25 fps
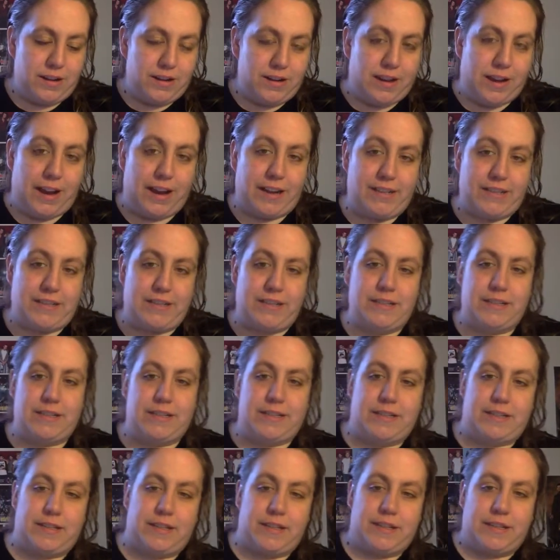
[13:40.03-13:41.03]
Next
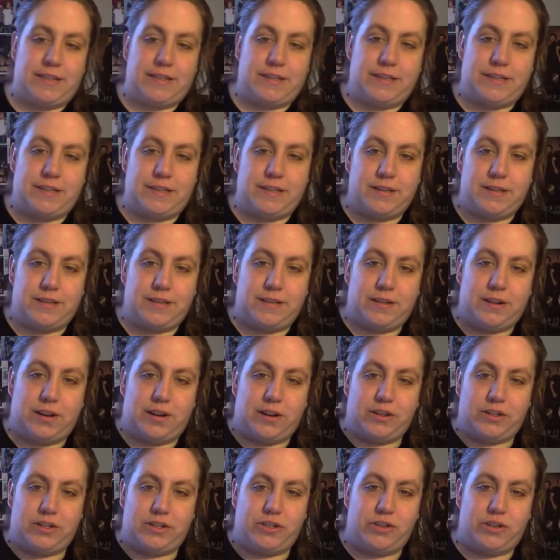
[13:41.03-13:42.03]
is these
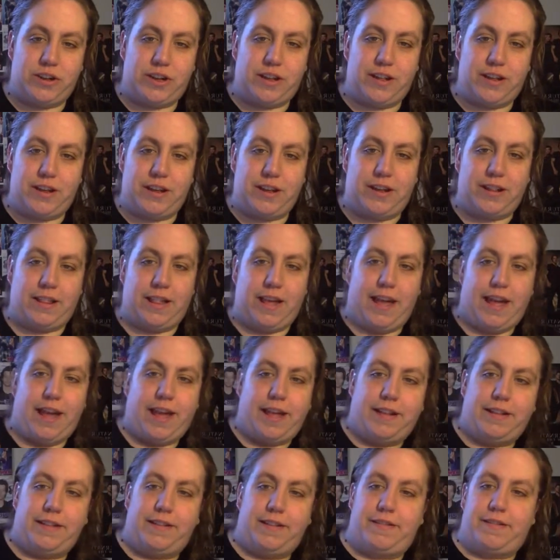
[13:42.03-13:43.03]
Australian
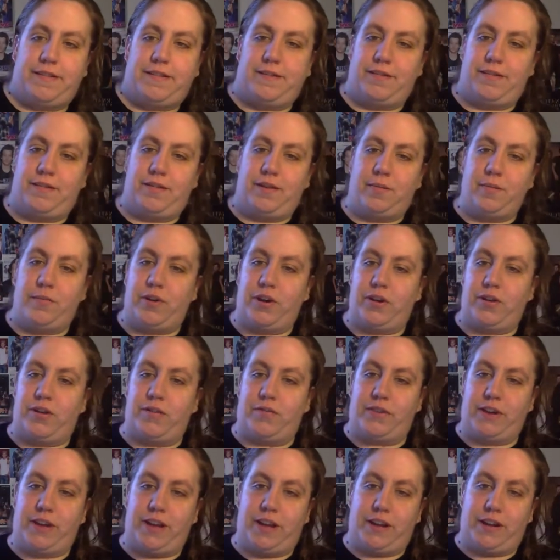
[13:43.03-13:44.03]
lads somewhere
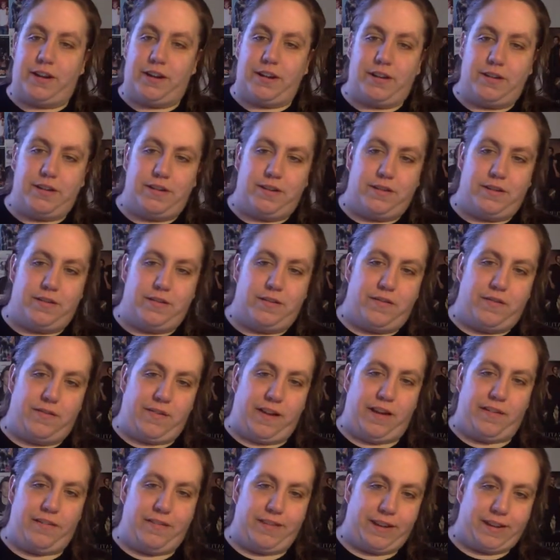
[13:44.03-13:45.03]
over here,
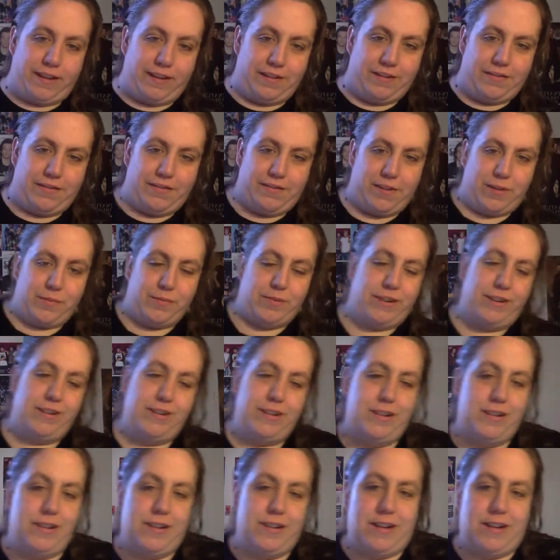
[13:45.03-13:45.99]
5 Seconds of Summer.